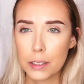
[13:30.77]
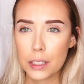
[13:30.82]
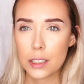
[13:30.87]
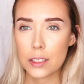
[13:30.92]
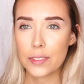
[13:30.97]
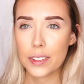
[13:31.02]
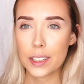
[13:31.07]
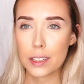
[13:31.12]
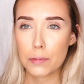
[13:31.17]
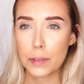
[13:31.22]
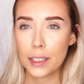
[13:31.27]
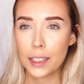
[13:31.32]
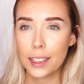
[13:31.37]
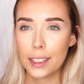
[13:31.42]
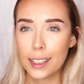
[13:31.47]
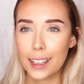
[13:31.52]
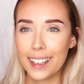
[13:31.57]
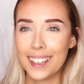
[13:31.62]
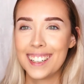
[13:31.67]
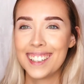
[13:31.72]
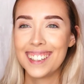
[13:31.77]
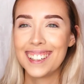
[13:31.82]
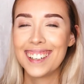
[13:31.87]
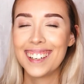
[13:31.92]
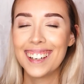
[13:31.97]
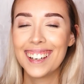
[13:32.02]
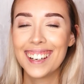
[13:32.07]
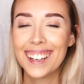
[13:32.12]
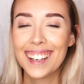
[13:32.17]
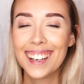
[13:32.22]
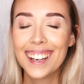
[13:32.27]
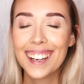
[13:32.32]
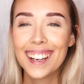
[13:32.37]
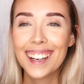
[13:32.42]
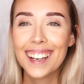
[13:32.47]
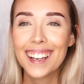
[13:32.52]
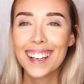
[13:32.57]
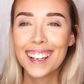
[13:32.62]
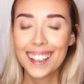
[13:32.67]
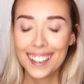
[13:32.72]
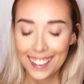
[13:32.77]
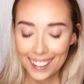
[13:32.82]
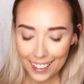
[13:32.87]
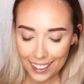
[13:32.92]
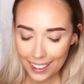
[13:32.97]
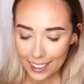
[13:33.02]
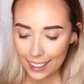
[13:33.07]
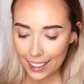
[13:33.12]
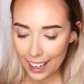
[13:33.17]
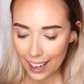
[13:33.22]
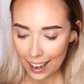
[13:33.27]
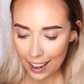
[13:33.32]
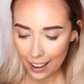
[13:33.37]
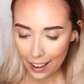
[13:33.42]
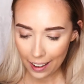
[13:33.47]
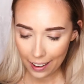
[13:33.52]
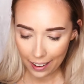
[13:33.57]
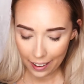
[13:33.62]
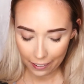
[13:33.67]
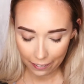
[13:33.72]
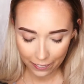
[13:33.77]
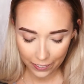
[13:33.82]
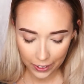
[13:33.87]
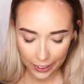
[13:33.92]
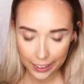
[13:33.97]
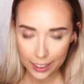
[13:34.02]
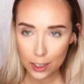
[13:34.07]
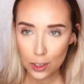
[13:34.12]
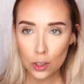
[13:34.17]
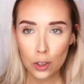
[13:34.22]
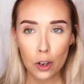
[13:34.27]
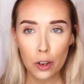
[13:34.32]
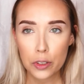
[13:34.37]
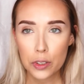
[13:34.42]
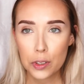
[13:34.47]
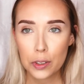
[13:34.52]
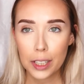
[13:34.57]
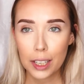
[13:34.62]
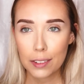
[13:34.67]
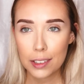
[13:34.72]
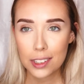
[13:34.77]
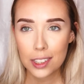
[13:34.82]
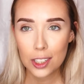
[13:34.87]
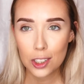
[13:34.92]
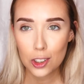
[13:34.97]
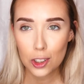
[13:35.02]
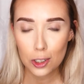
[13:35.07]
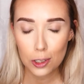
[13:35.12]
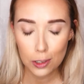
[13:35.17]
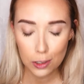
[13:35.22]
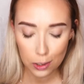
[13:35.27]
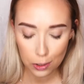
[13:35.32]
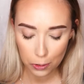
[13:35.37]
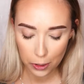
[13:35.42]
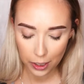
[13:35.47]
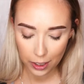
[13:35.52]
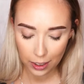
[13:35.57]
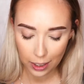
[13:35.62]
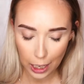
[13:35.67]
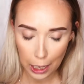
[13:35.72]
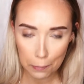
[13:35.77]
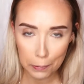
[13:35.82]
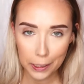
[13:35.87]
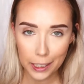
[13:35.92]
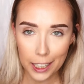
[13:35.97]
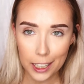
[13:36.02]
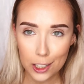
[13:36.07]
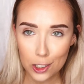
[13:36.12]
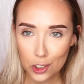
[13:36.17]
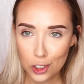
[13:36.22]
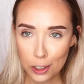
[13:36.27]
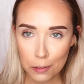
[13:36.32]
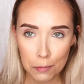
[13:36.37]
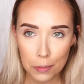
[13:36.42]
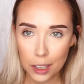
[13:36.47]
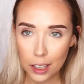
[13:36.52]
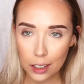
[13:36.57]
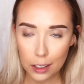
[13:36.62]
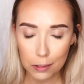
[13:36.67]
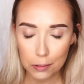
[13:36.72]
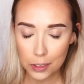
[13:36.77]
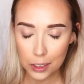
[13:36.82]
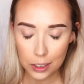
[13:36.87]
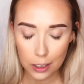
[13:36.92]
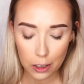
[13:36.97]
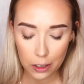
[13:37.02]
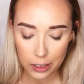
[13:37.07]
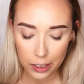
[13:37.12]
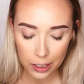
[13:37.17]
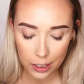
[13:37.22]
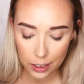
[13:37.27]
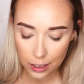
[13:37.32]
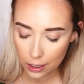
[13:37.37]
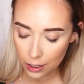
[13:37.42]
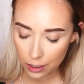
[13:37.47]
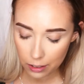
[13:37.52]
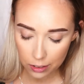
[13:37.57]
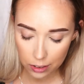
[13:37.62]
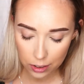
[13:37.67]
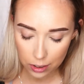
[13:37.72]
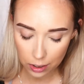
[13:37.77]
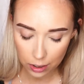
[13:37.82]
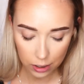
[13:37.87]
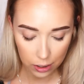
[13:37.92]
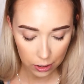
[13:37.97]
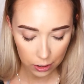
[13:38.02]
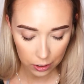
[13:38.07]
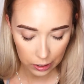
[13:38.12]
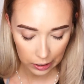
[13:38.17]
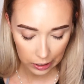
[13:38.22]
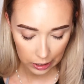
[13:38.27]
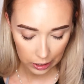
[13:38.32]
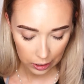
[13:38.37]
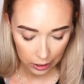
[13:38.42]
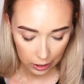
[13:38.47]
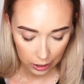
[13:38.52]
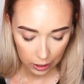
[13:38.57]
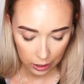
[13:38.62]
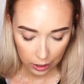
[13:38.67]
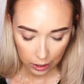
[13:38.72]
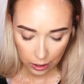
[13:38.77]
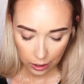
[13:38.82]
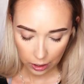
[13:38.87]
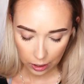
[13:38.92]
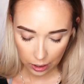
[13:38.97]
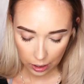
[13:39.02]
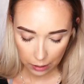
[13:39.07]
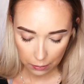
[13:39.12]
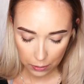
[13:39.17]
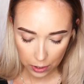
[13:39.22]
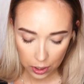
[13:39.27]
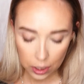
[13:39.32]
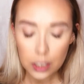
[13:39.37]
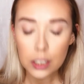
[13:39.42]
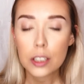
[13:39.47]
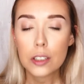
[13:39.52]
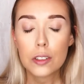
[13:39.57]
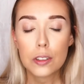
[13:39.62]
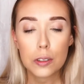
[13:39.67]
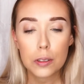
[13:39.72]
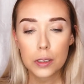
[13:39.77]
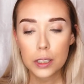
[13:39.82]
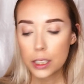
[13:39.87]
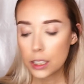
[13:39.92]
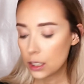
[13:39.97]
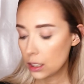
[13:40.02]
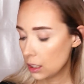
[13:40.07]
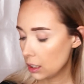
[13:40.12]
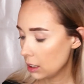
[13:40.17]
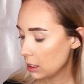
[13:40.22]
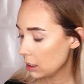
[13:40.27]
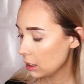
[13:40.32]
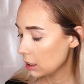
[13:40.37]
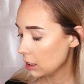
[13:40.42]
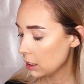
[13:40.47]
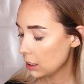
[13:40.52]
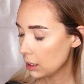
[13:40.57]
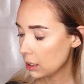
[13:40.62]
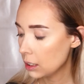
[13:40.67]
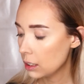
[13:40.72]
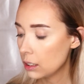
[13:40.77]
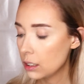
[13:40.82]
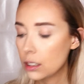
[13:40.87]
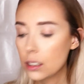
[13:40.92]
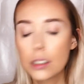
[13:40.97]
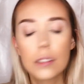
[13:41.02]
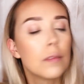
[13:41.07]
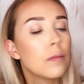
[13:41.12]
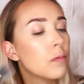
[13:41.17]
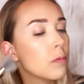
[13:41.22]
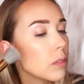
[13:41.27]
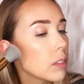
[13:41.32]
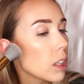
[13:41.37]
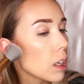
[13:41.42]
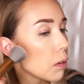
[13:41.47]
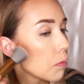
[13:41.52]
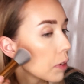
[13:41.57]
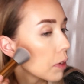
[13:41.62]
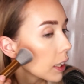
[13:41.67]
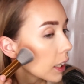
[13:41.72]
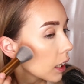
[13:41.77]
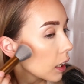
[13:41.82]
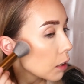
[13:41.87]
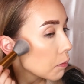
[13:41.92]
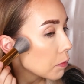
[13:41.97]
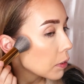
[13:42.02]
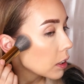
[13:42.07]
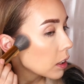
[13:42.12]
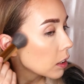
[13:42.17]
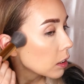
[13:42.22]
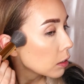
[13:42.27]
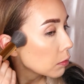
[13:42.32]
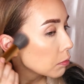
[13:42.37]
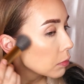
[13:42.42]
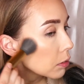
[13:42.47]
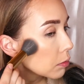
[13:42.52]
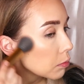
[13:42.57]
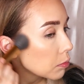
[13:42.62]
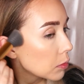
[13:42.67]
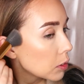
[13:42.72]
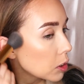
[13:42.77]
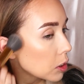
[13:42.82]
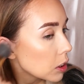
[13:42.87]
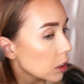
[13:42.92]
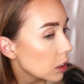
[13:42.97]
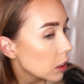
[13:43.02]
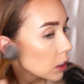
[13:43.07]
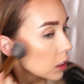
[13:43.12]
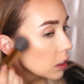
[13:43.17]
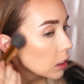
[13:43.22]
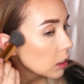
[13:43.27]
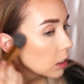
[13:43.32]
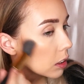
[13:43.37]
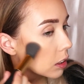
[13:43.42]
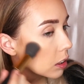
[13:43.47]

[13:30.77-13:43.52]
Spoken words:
me just fix my light again. Yeah, I feel like this will also give us issues with application, but we're already here, so I'm just going to do it. So I'm picking up a little bit more.